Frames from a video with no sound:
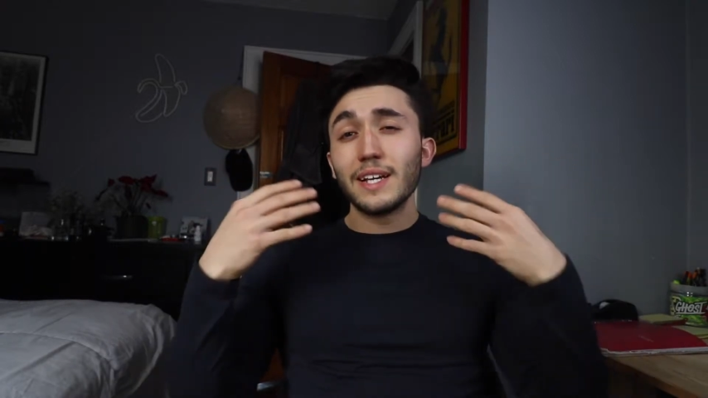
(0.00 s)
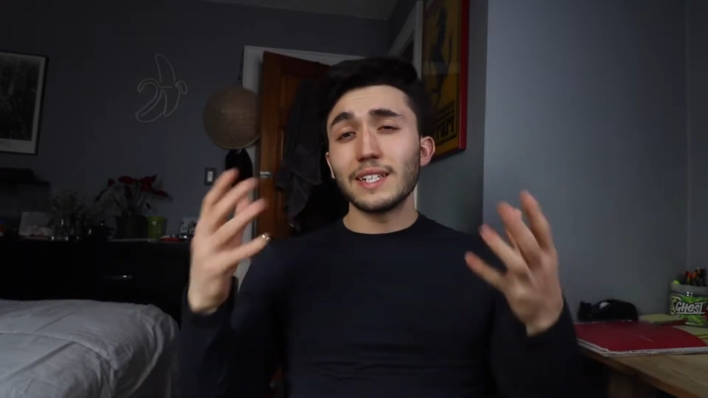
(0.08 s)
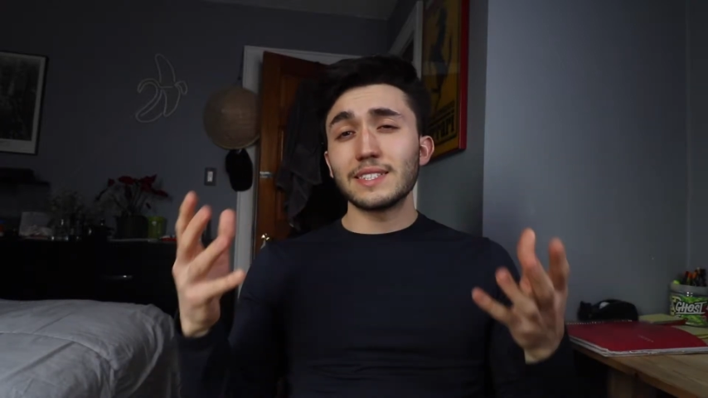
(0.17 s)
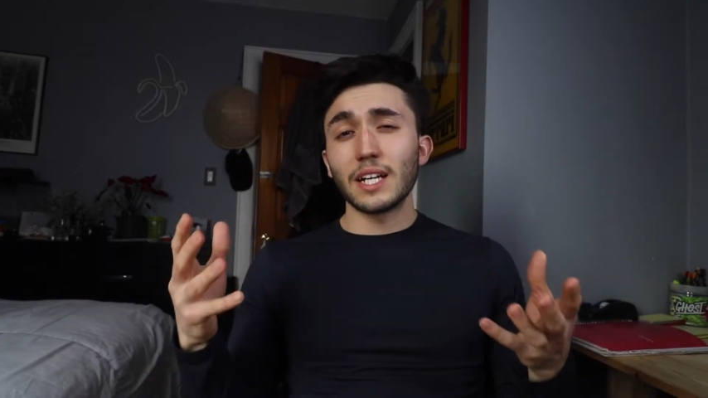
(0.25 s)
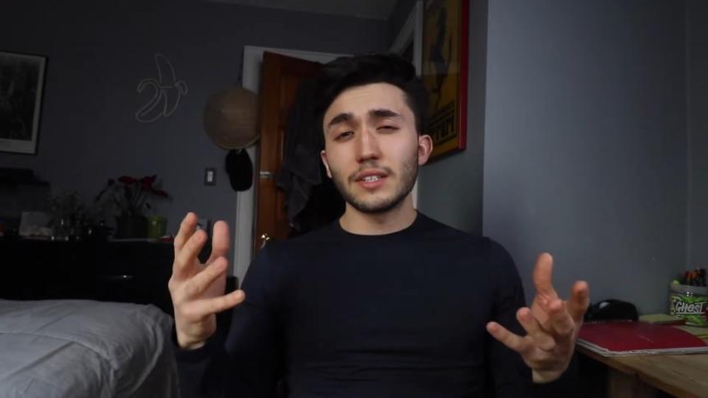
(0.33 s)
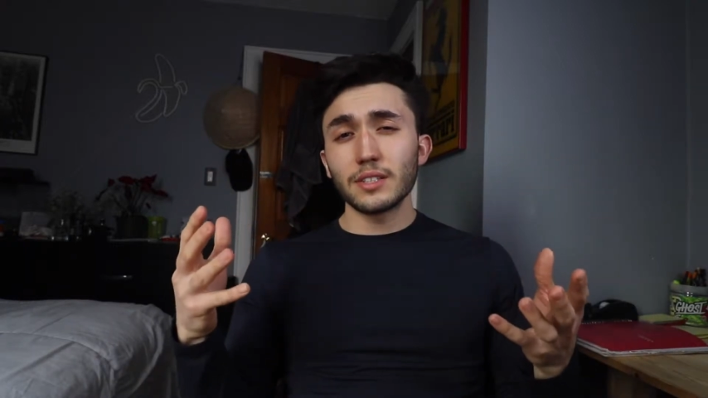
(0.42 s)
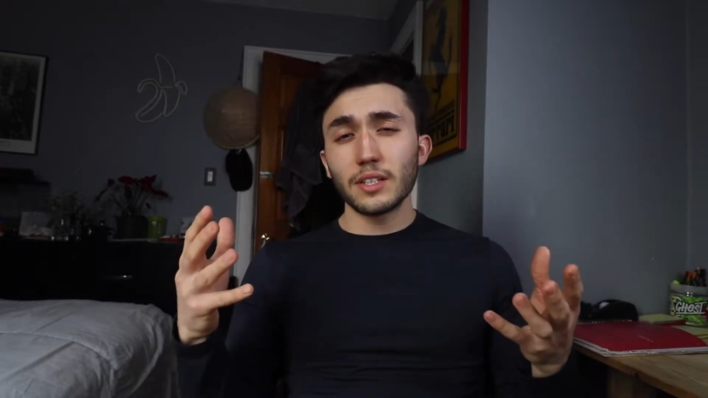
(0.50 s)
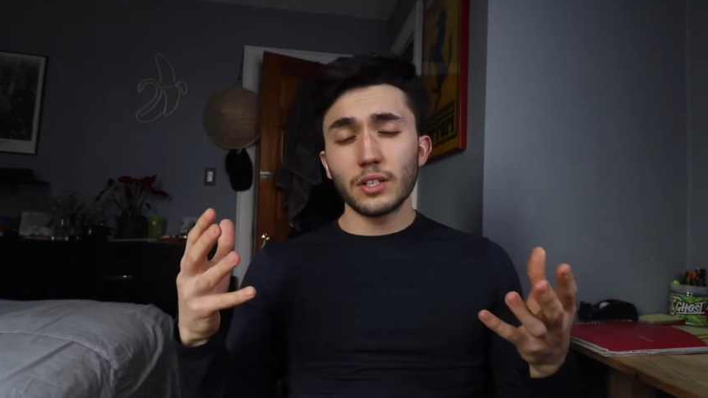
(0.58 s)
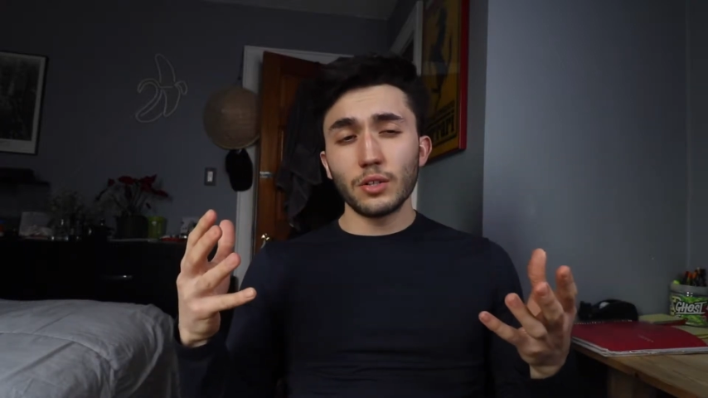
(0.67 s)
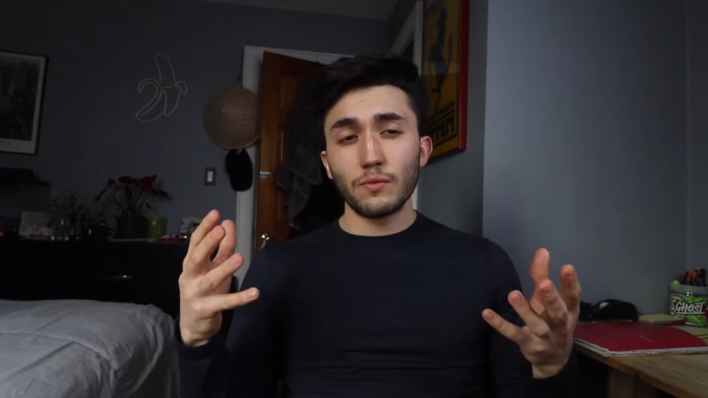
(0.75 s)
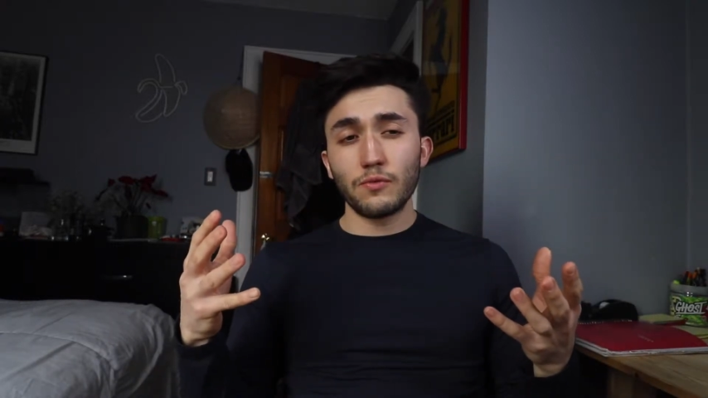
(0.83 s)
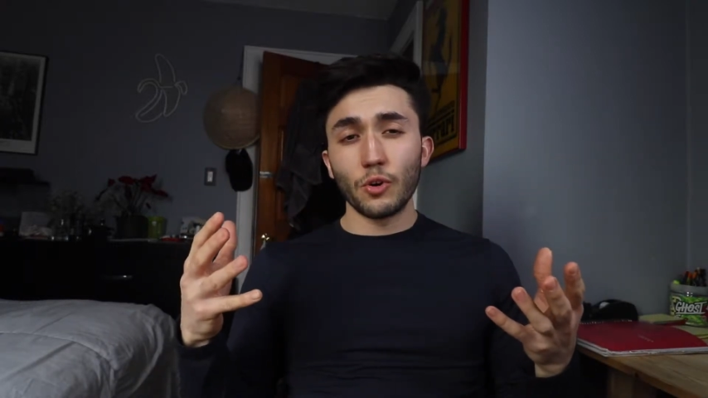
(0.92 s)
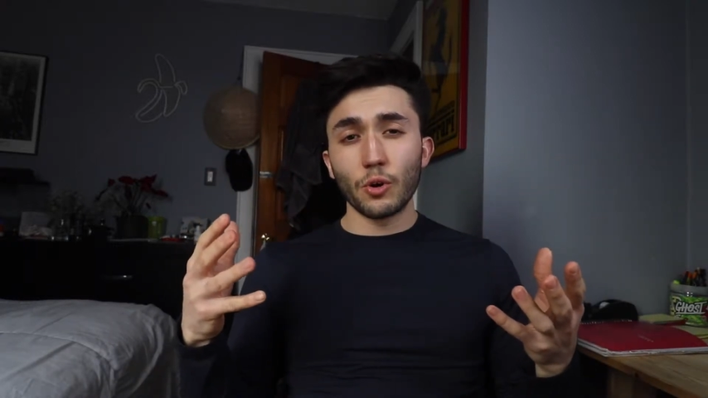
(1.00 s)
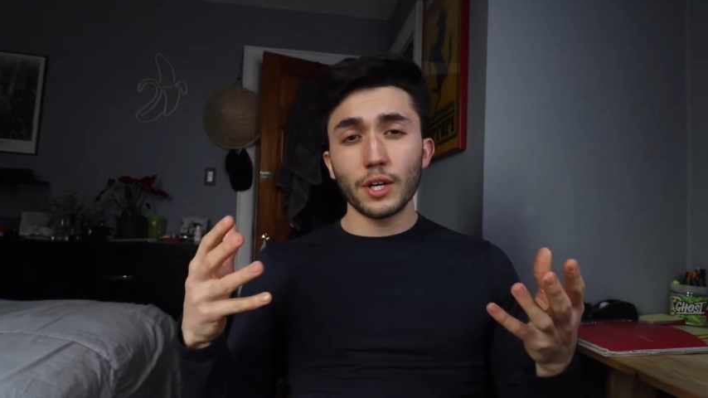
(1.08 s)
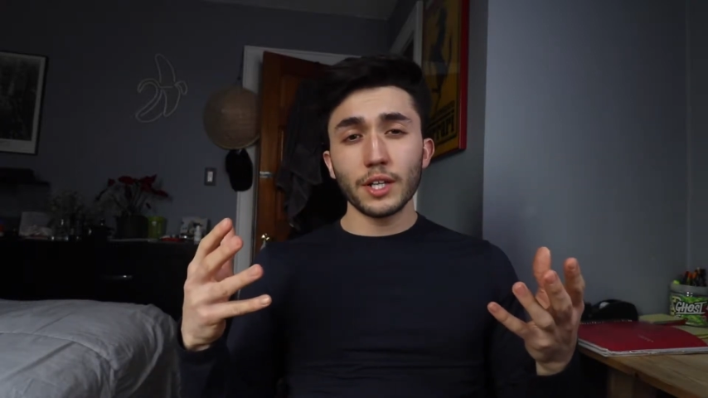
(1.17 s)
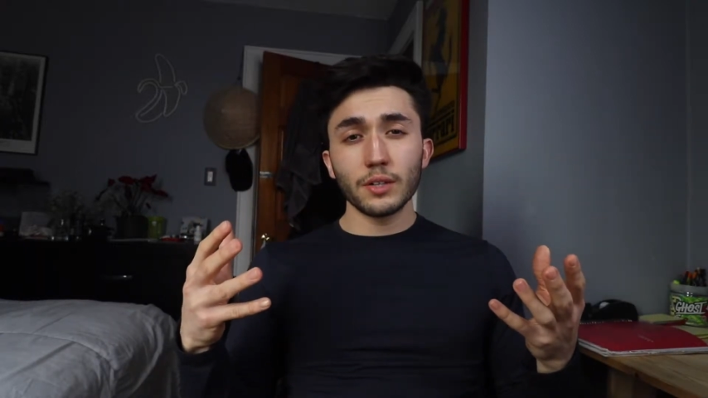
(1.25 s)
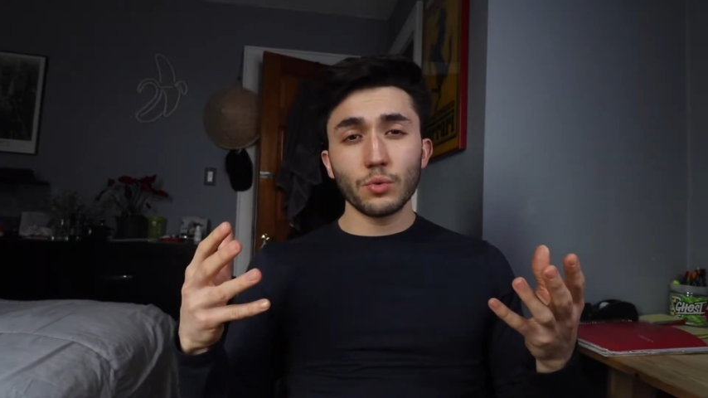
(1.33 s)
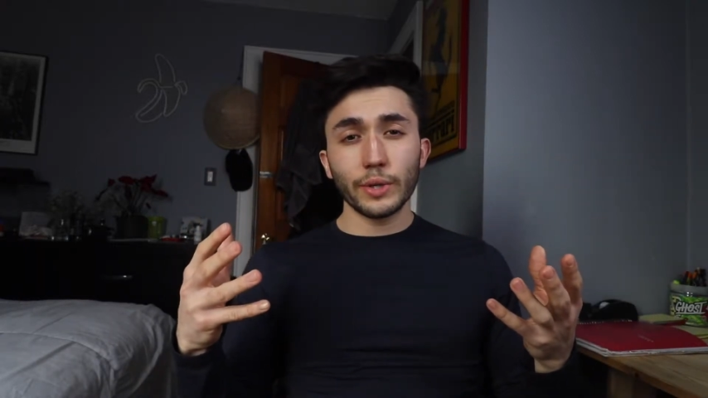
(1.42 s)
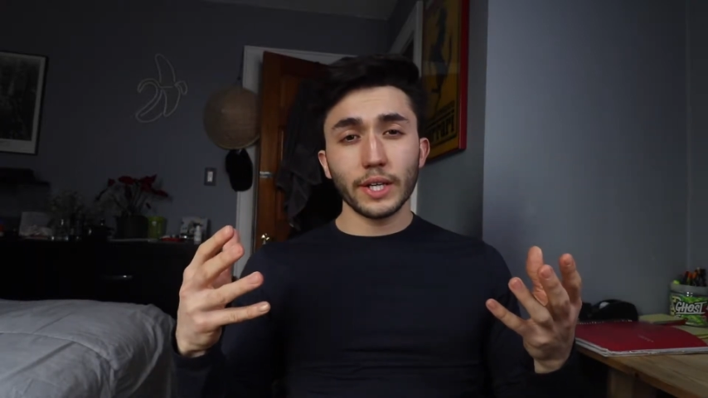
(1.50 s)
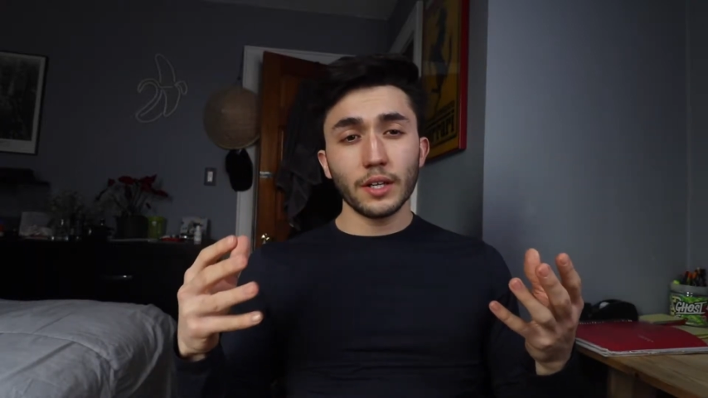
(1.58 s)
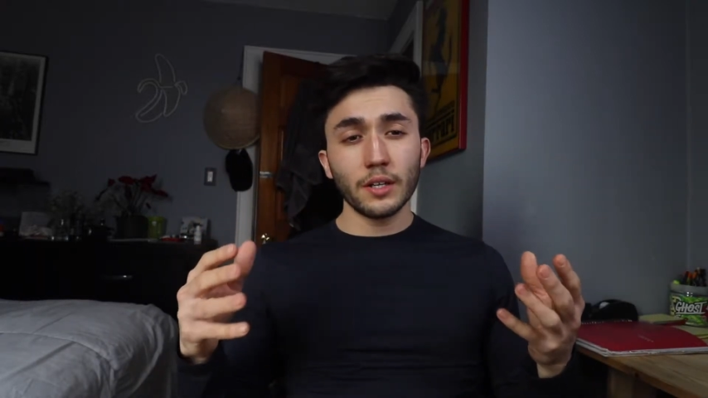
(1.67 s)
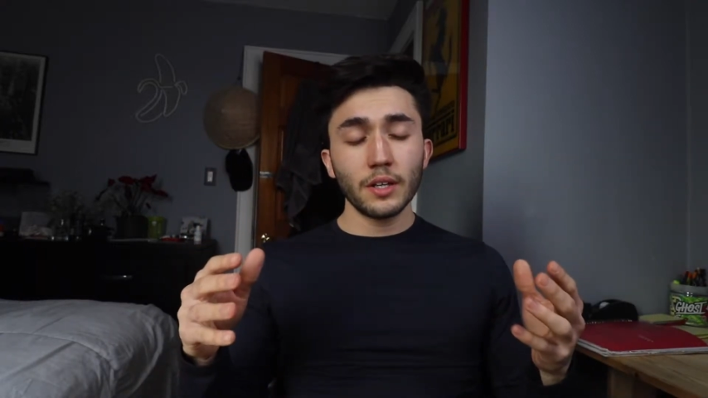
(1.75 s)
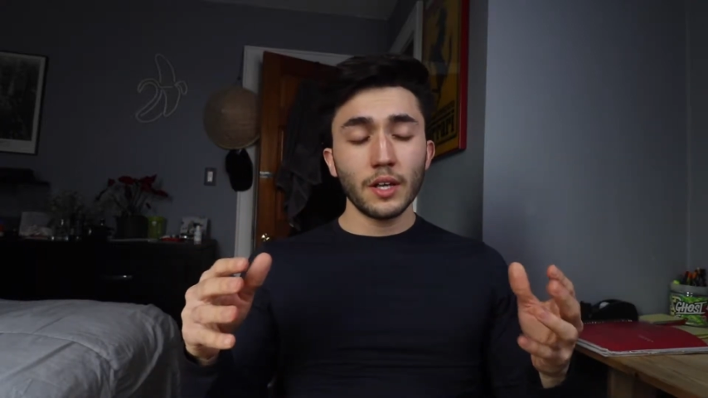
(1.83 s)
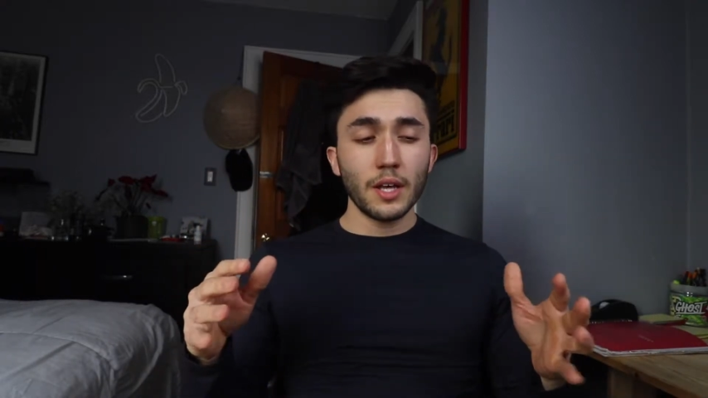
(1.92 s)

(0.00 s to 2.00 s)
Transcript: It sounds a little foreign and weird,